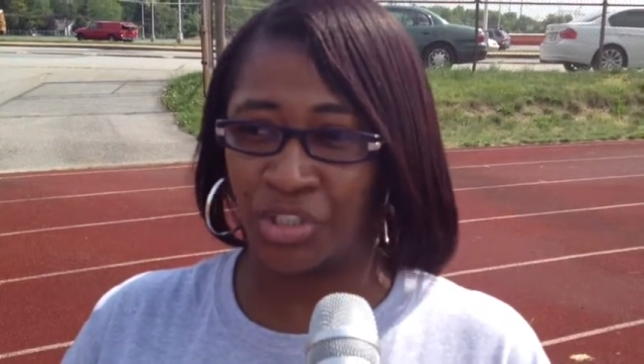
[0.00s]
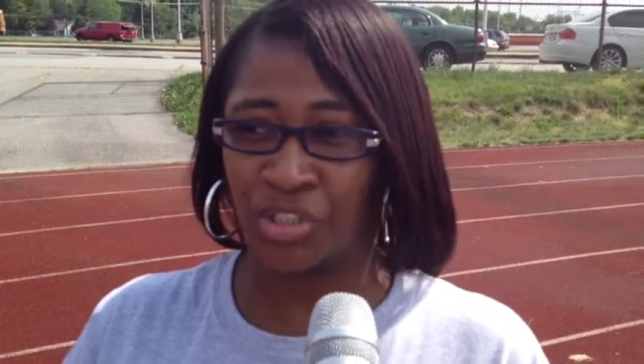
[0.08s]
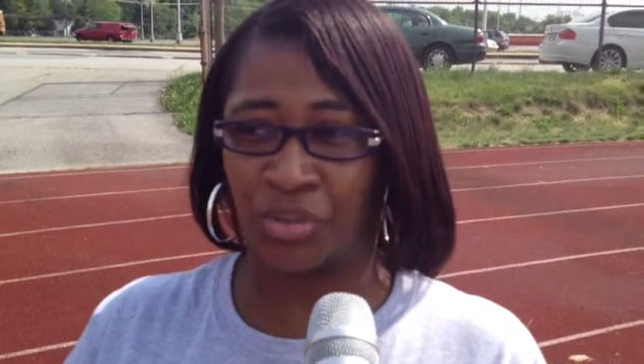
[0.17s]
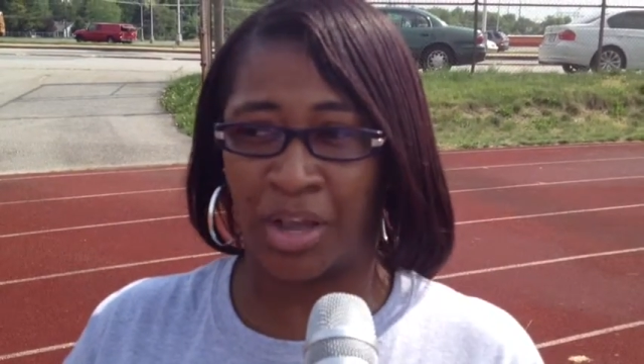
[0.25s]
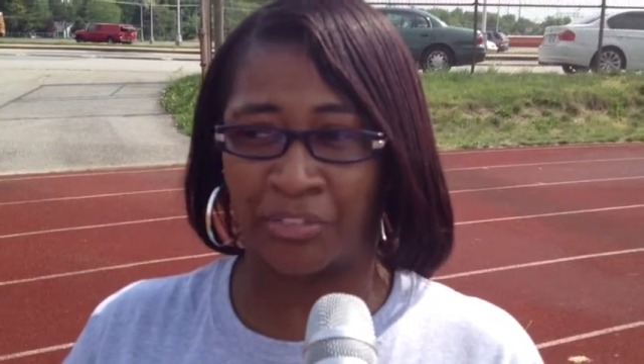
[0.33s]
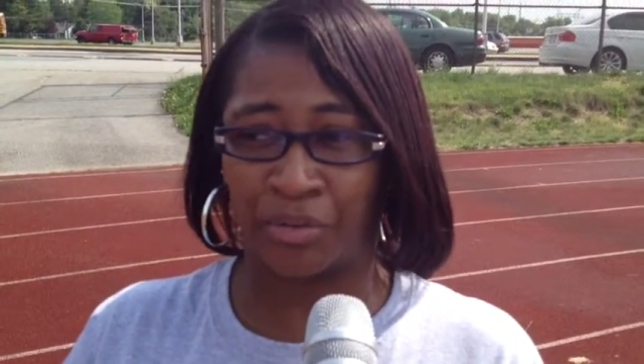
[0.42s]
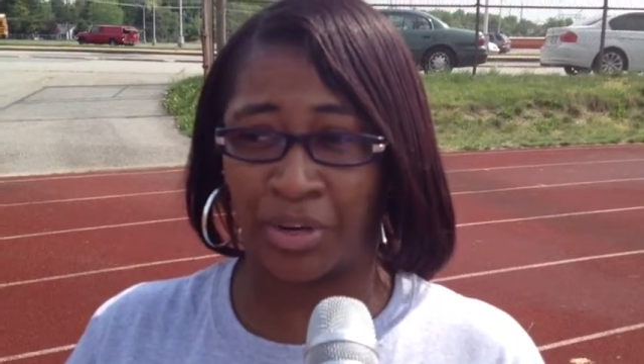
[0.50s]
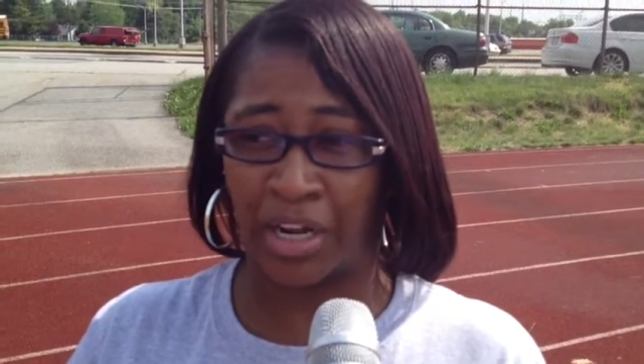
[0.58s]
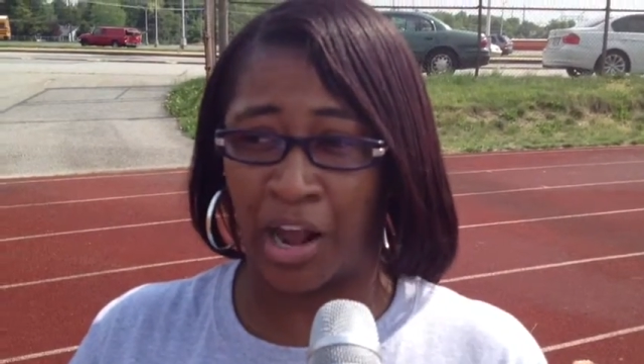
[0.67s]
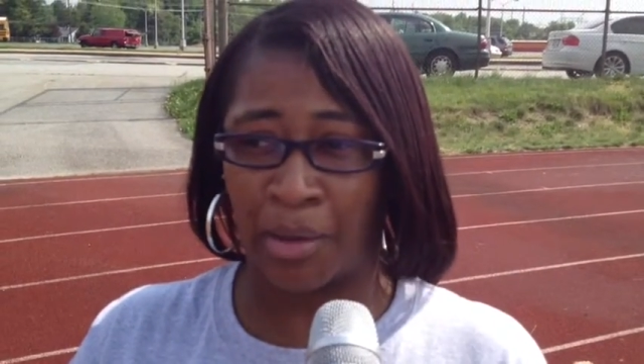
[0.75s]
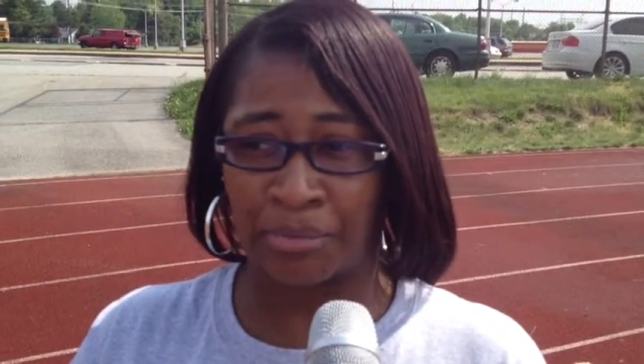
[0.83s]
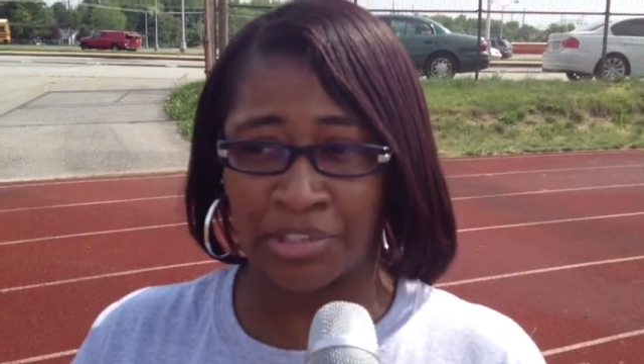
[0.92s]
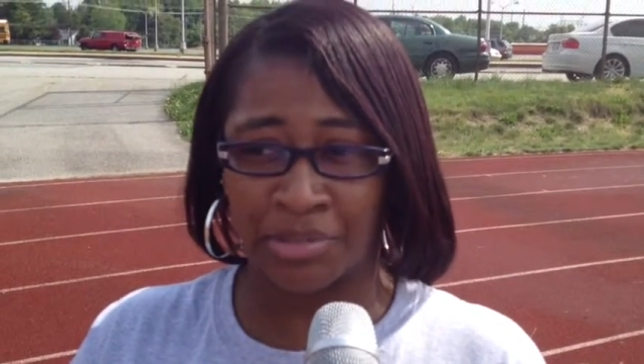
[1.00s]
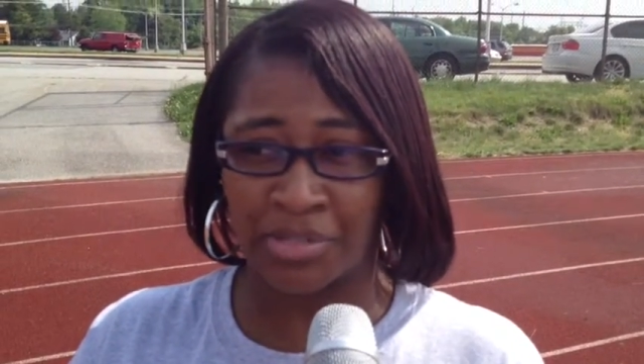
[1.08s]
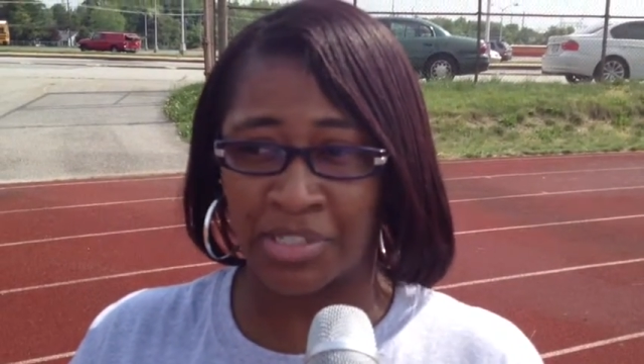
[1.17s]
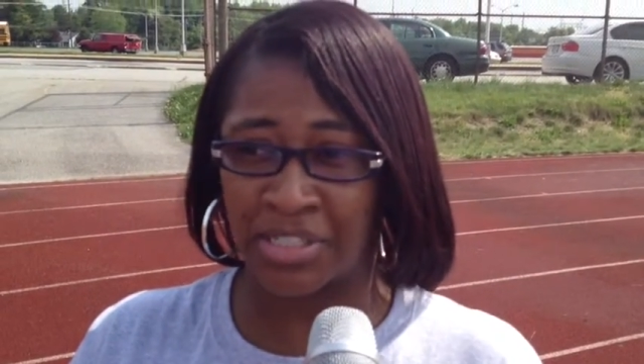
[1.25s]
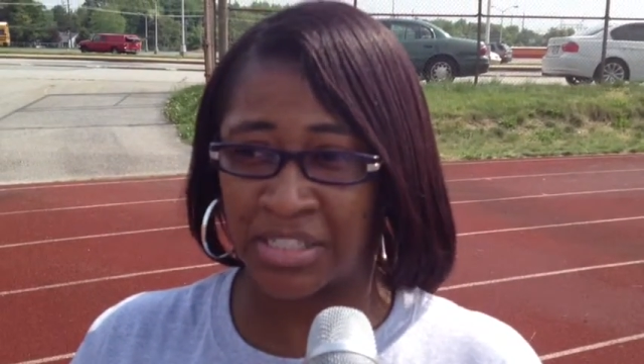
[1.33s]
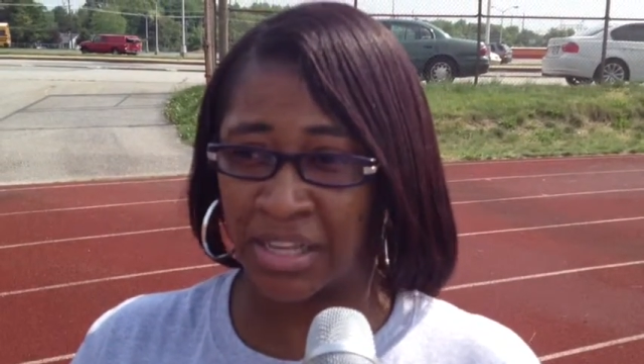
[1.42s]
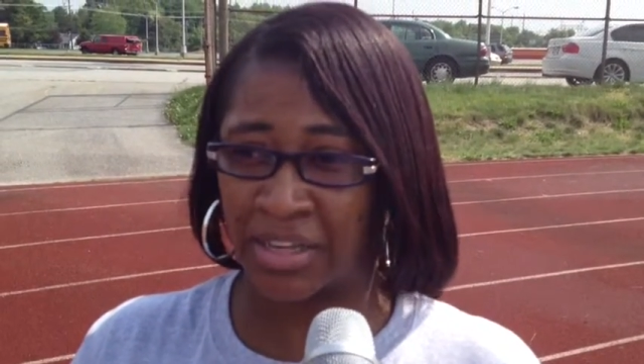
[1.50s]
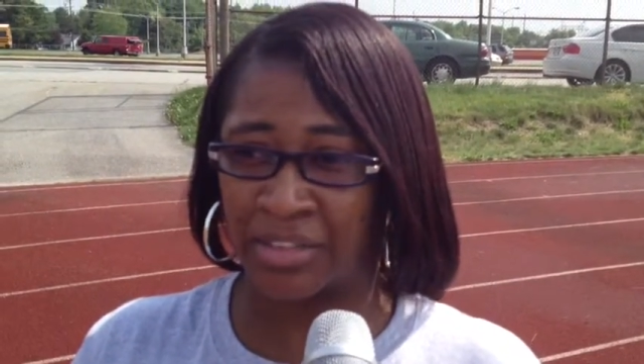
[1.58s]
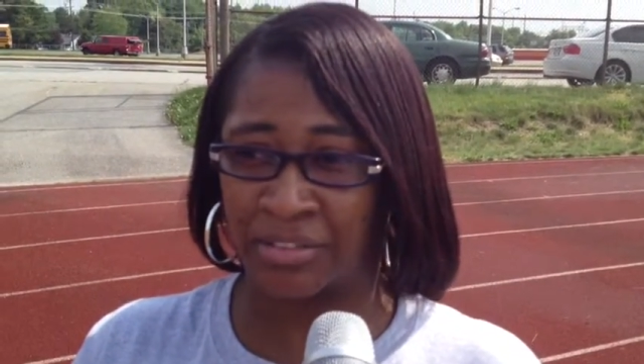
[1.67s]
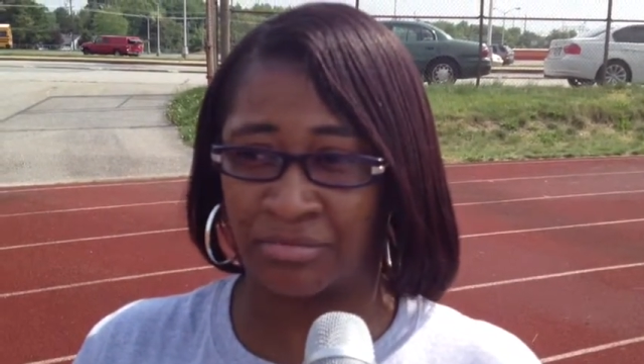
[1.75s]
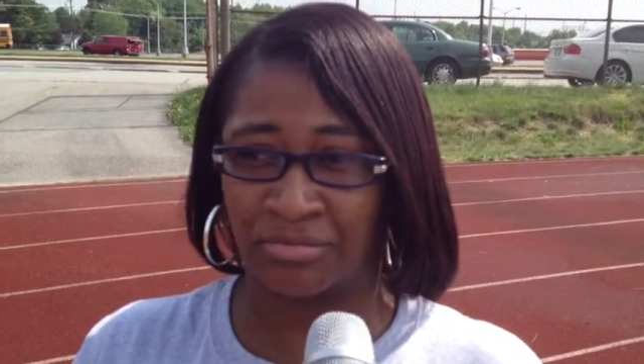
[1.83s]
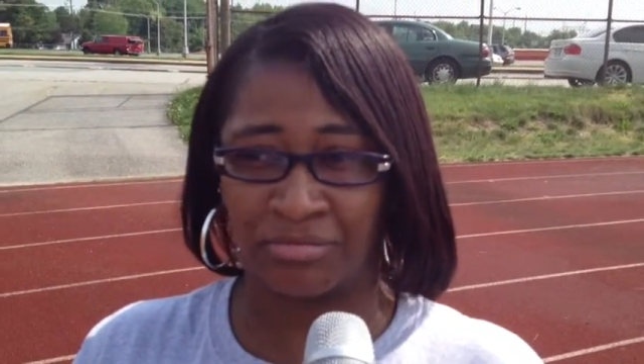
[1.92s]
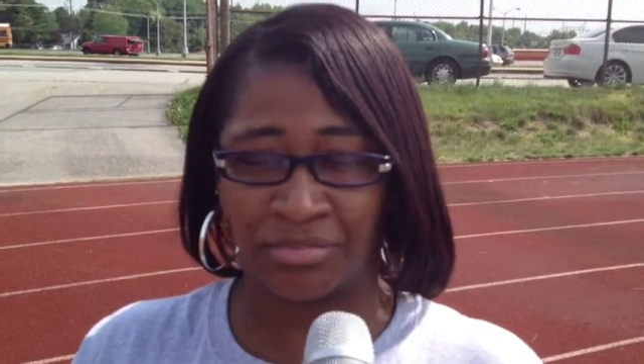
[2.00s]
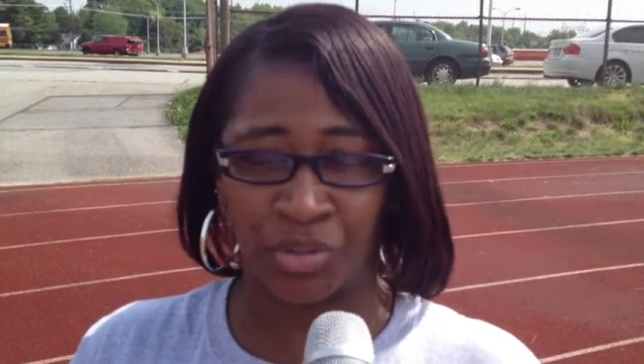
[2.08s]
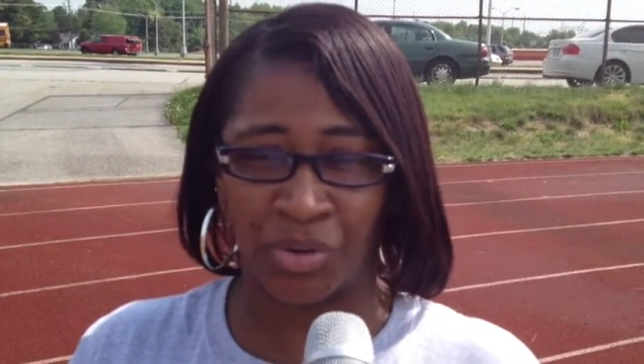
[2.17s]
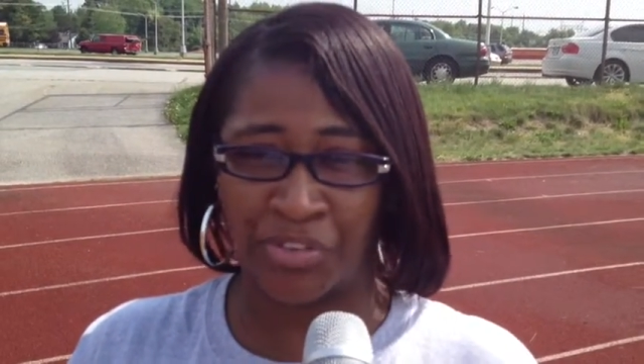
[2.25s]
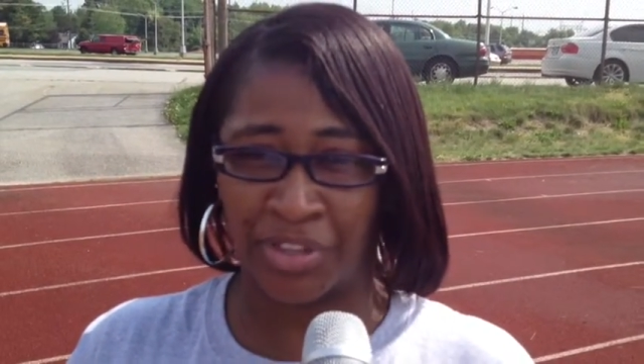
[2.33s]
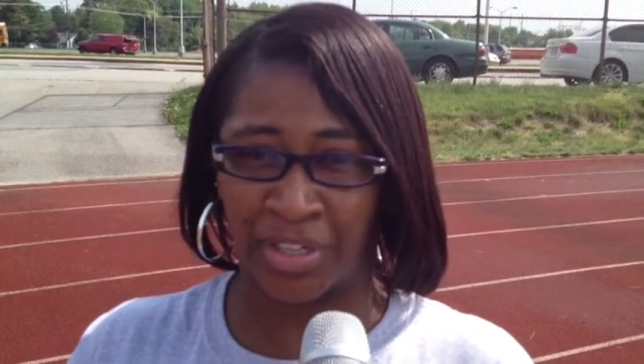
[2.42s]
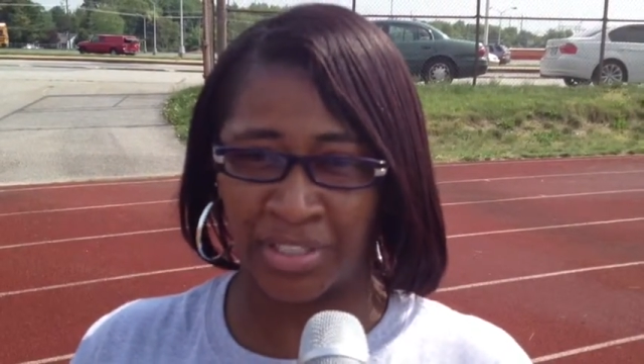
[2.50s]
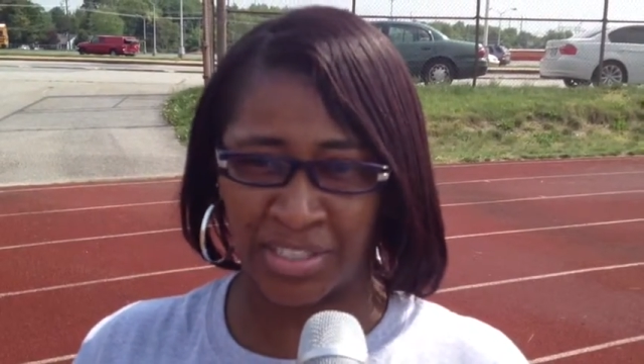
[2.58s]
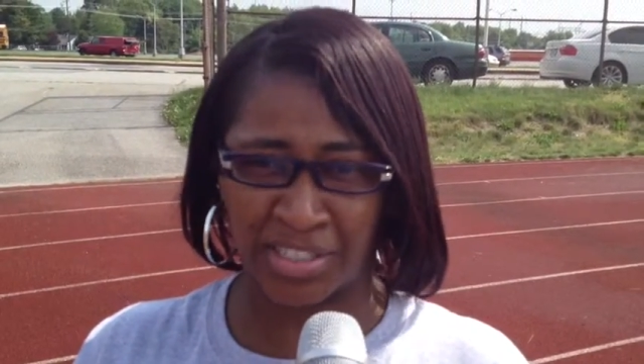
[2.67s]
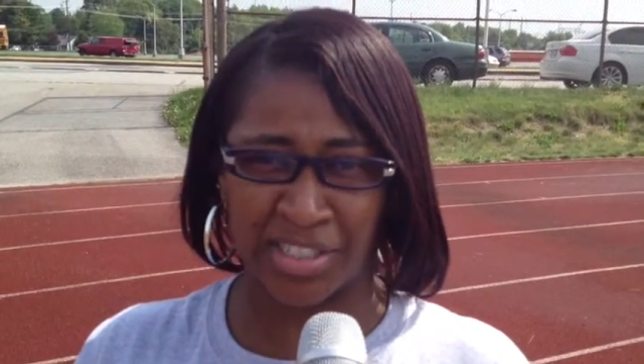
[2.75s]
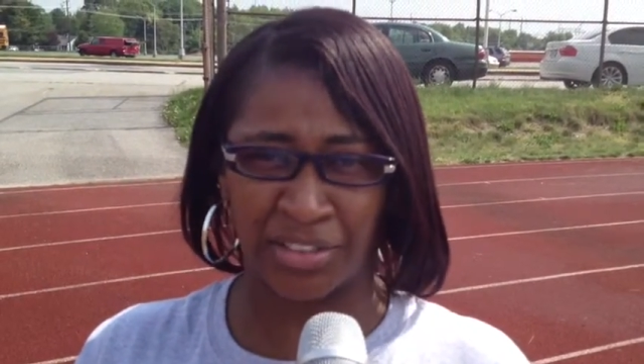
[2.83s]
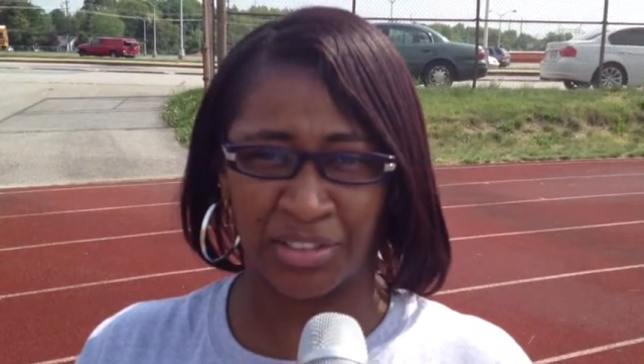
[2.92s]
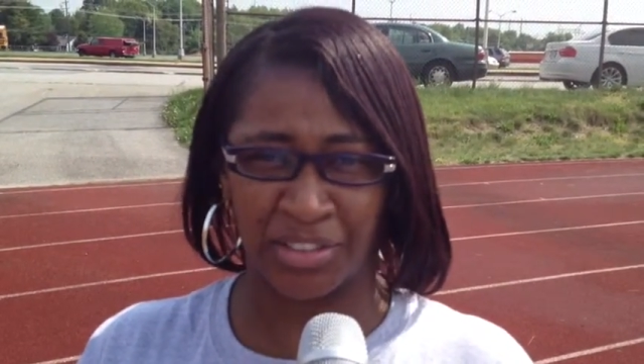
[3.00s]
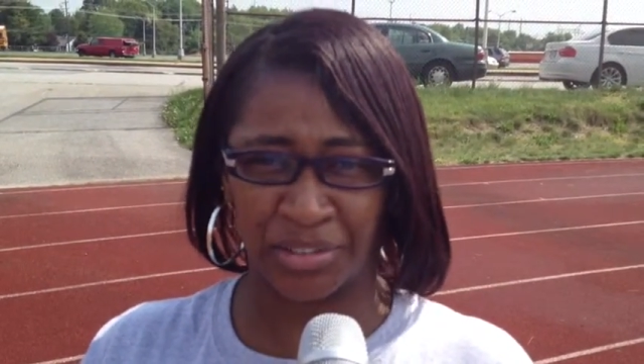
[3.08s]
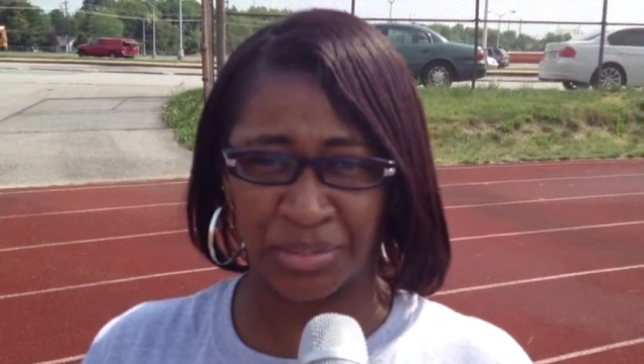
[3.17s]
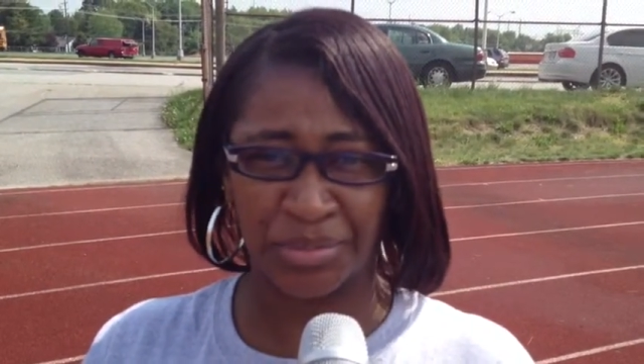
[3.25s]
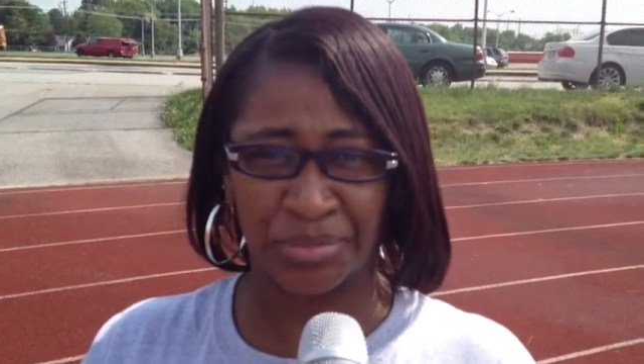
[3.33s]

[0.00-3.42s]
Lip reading: he'll have great accomplishments and do everything he sets out to do.